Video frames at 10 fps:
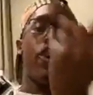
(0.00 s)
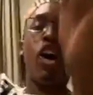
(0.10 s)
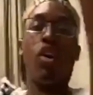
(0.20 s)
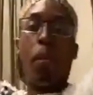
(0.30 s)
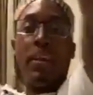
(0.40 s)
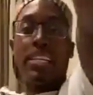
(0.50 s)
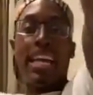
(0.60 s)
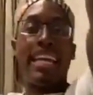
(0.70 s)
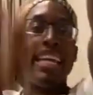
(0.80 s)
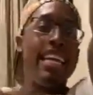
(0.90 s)
caught them bitches
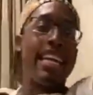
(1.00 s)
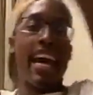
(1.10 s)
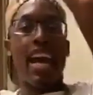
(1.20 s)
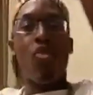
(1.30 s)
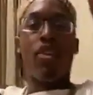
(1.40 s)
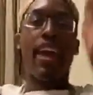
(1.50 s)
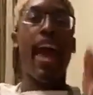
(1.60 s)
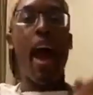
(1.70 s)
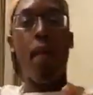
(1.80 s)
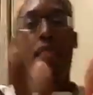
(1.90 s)
like D cat on
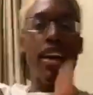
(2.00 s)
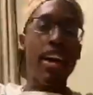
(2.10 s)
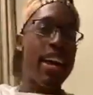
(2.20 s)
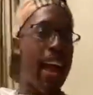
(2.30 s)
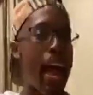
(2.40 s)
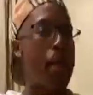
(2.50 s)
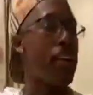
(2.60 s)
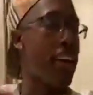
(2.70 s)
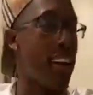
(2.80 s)
cap. Yeah, I mean,